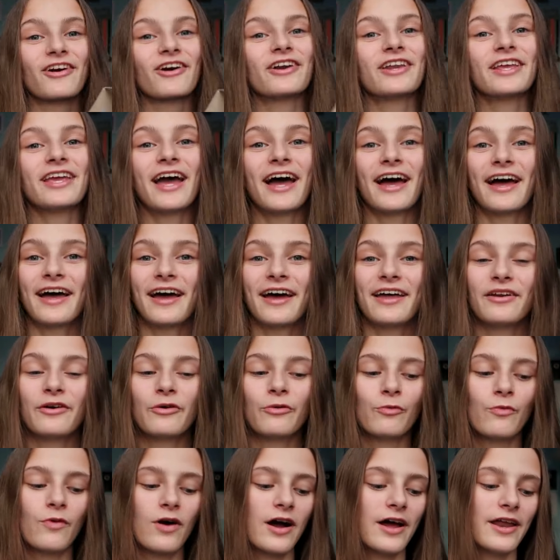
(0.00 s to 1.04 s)
already
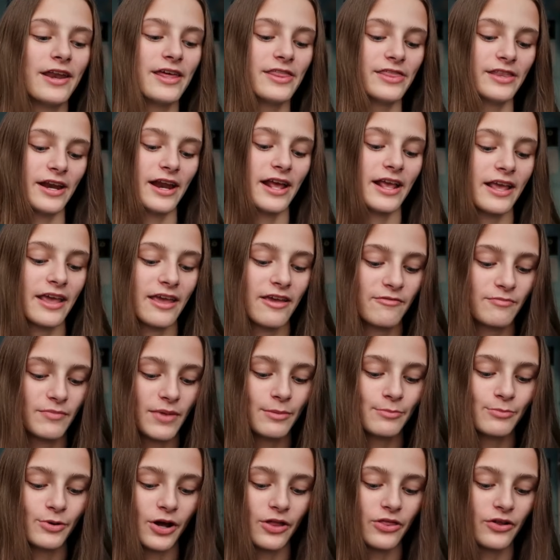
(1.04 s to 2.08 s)
had one and then I gave
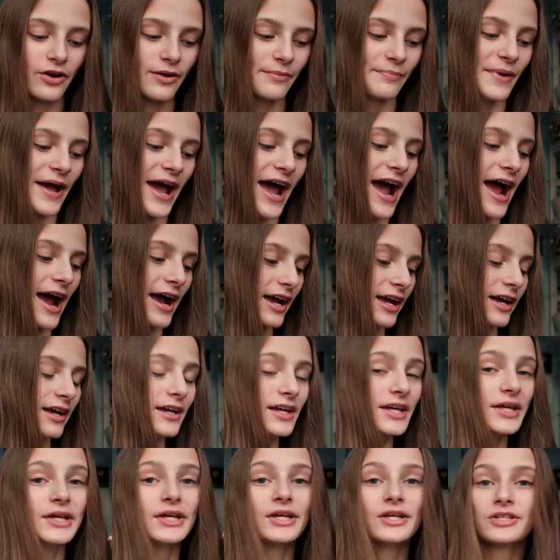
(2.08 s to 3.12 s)
my brother a pack.
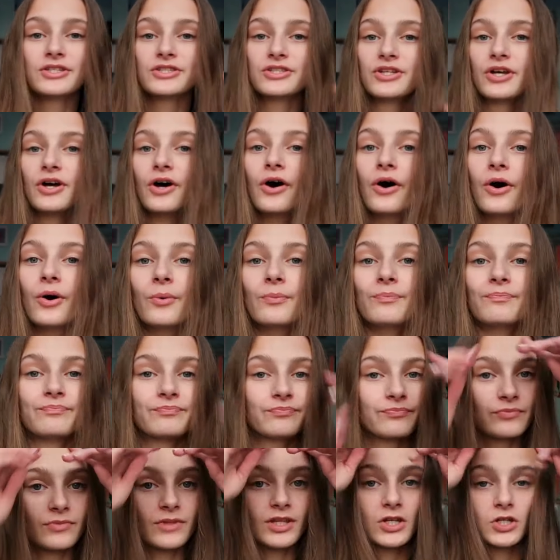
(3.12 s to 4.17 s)
So
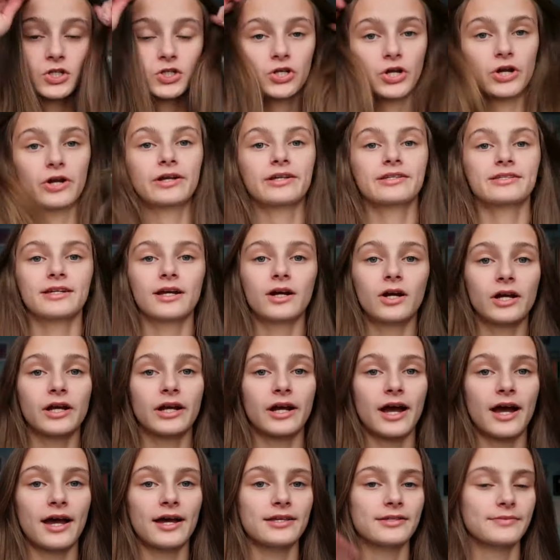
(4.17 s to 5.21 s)
sharing is caring
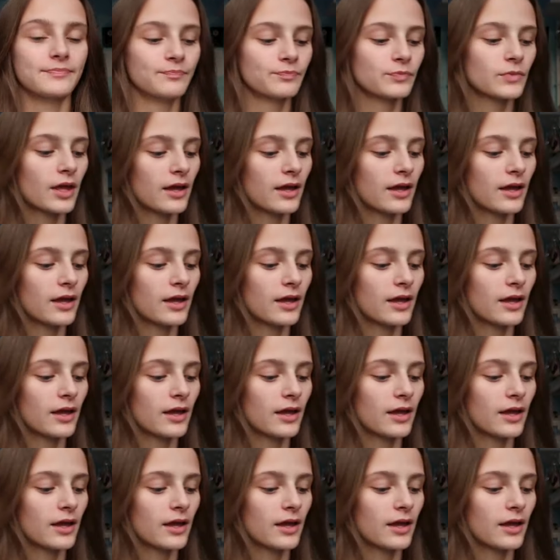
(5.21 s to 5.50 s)
guys.